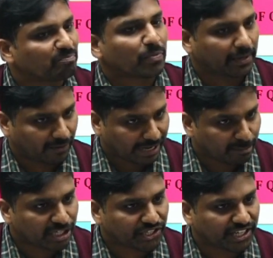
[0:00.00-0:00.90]
climate
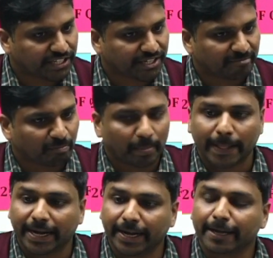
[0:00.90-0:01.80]
change,
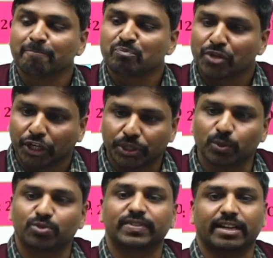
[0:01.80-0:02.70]
and issues
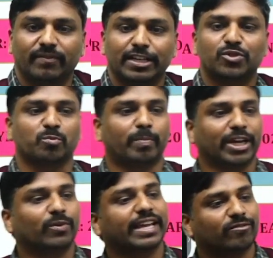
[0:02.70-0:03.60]
with reference to
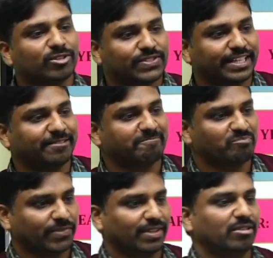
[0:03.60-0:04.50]
biodiversity,
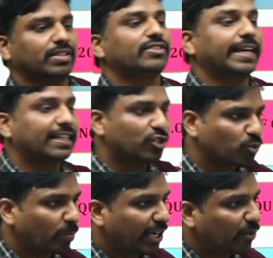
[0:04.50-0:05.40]
threats to
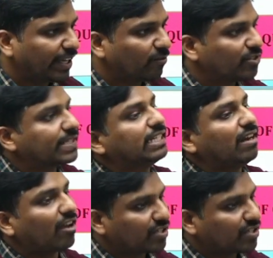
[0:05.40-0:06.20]
biodiversity, loss of